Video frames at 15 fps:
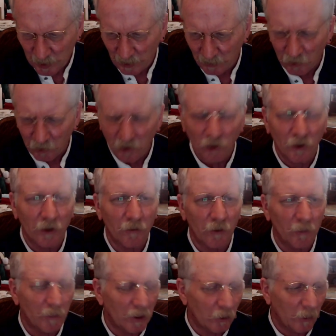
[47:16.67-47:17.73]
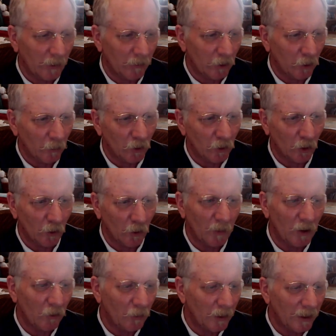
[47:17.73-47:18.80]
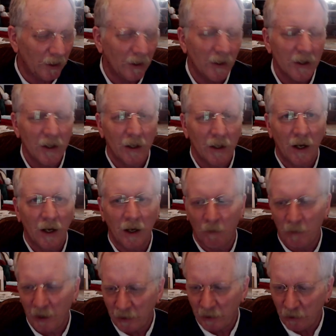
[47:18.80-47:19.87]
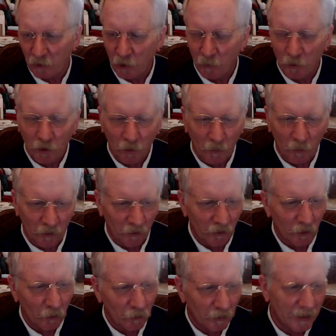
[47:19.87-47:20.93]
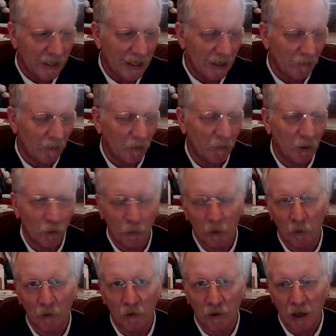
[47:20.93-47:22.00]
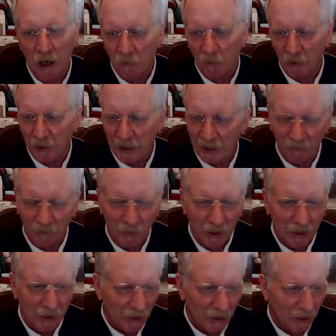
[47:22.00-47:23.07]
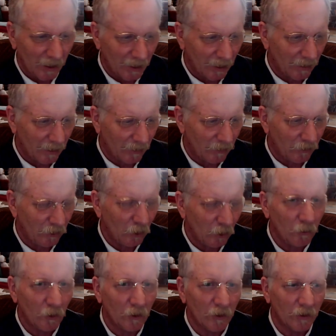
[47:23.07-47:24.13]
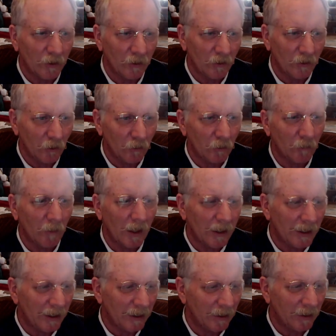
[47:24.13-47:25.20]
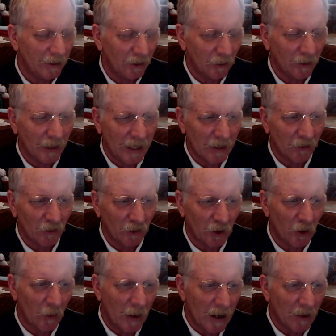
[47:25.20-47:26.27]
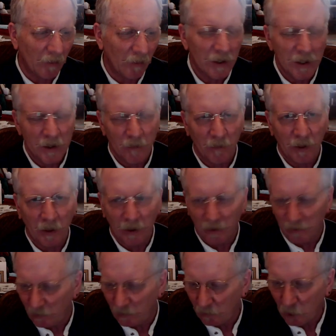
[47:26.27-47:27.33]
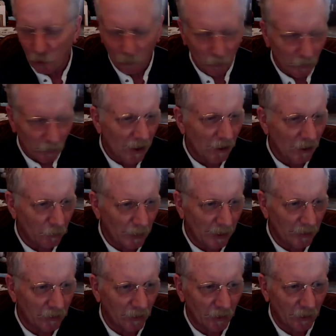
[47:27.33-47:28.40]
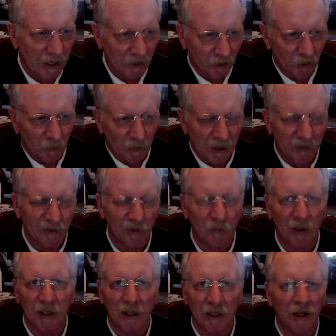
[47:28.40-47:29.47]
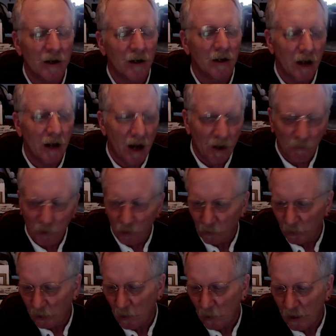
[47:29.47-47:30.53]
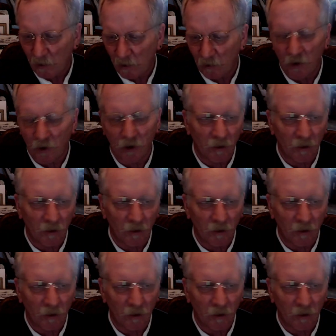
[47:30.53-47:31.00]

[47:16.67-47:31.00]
it's a little different between Tombstone and Bisbee, being that Tombstone was a silver camp and Bisbee was a copper camp. Silver mining, you can actually go out, be a lone prospector, and actually make some money. Copper requires